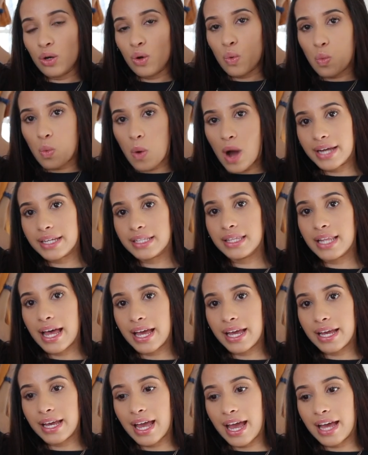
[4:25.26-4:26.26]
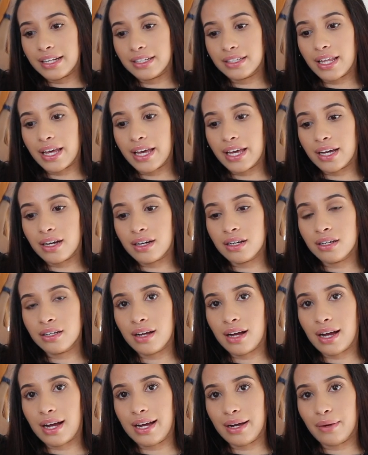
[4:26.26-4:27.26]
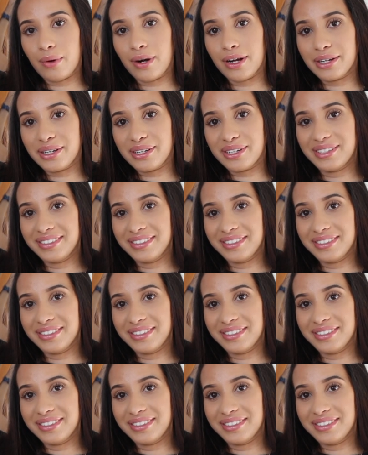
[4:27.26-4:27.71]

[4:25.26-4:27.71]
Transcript: wide leg and like high water.